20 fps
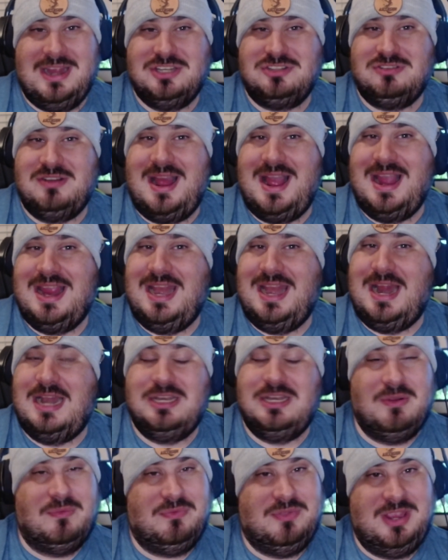track, and I
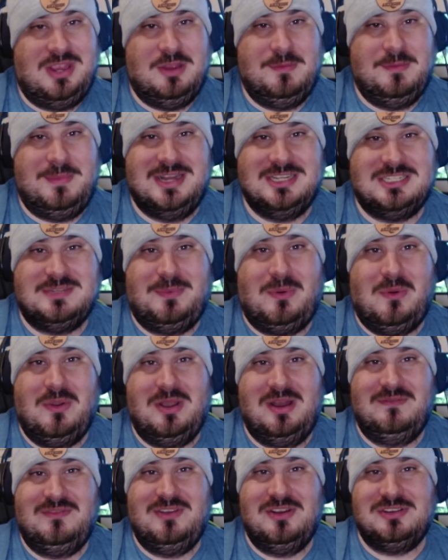don't think you'll be
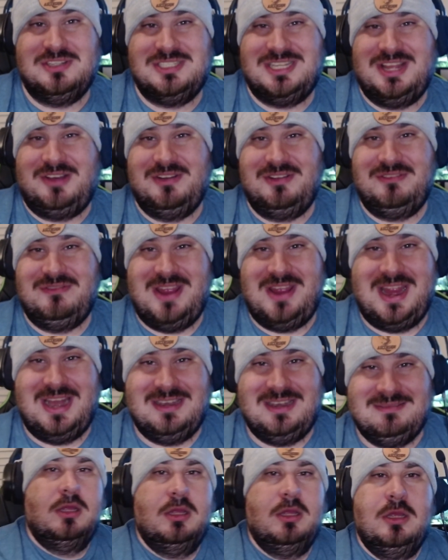disappointed if you're a Zelda
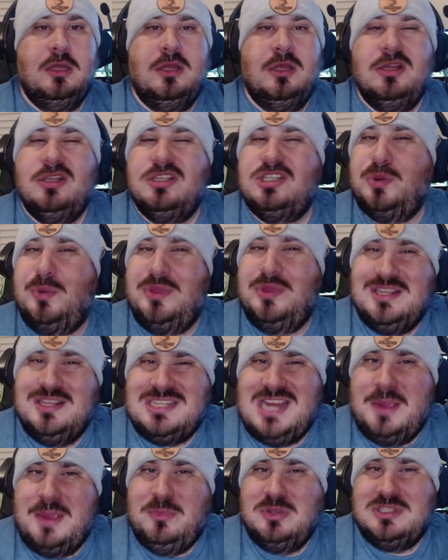fan. So when this
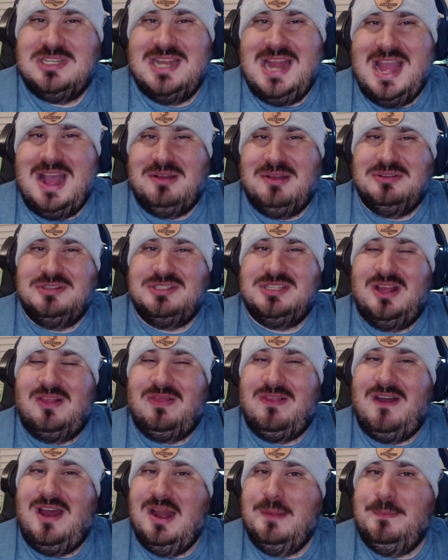game was announced, a
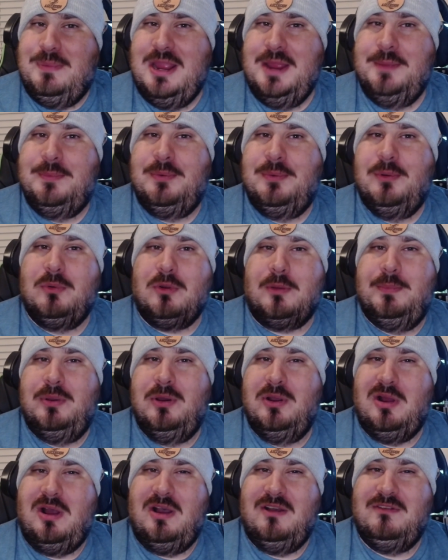lot of people were
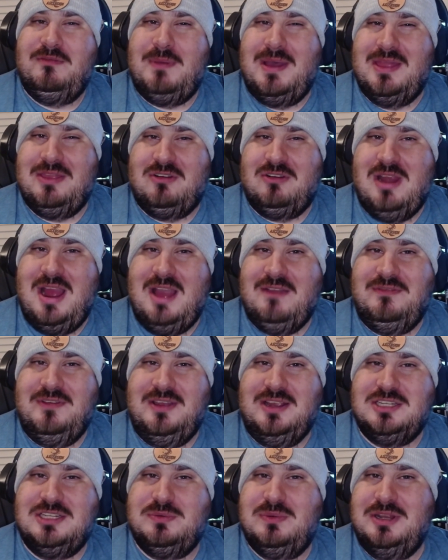put off by the
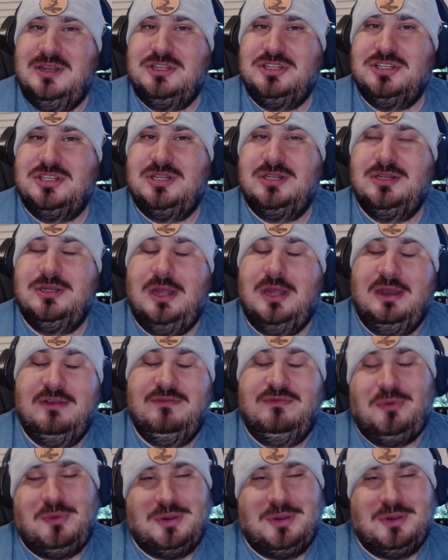graphics, which
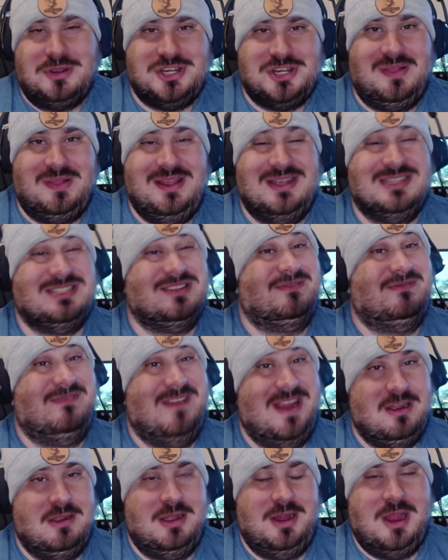unfortunately is a
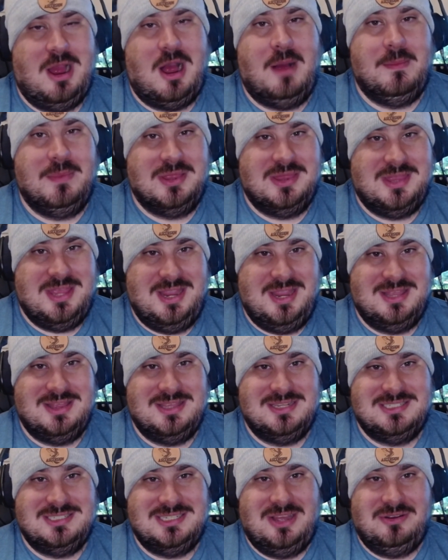very common thing in
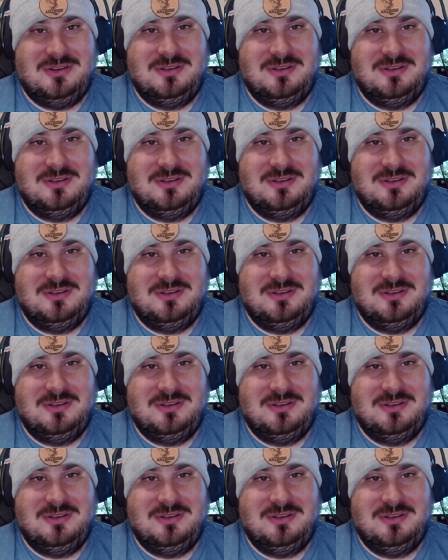the Zelda